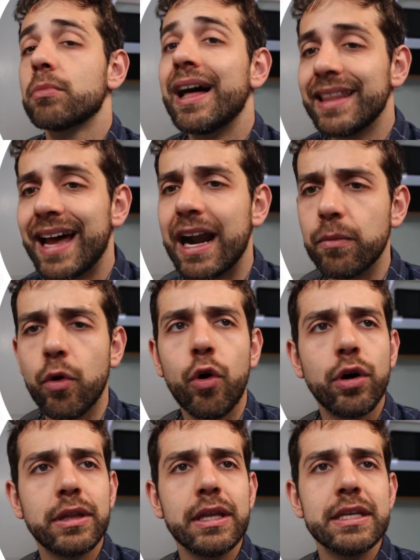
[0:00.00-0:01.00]
alarm
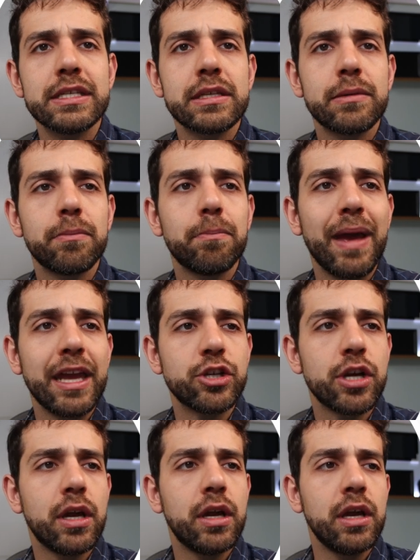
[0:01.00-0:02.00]
or this
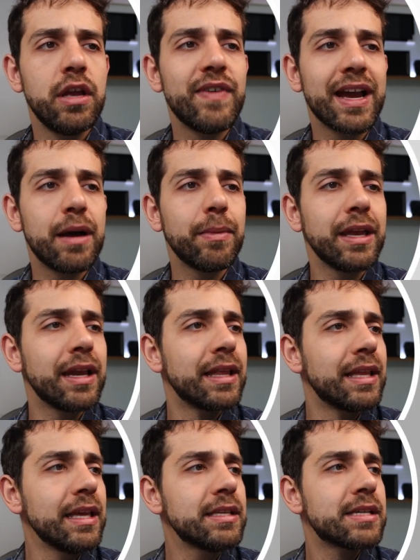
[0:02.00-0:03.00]
page. If I come here
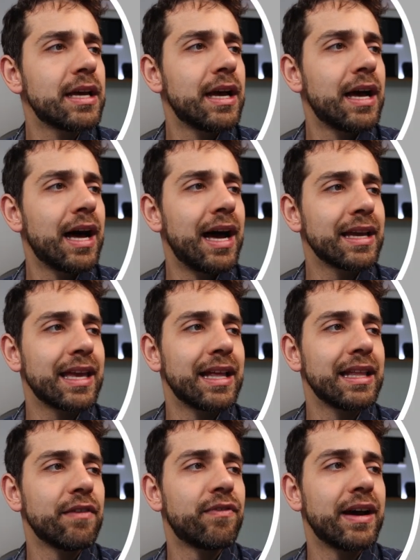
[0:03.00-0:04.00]
in it, I
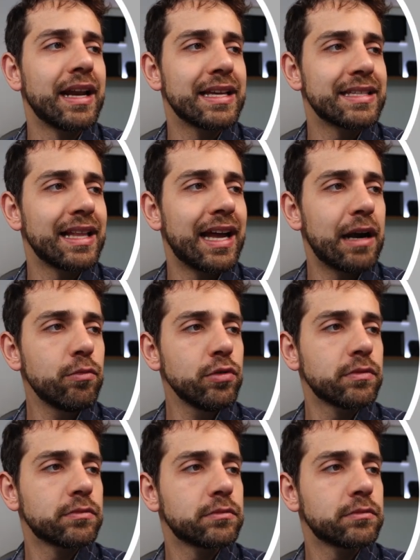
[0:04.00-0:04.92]
can define as alarm.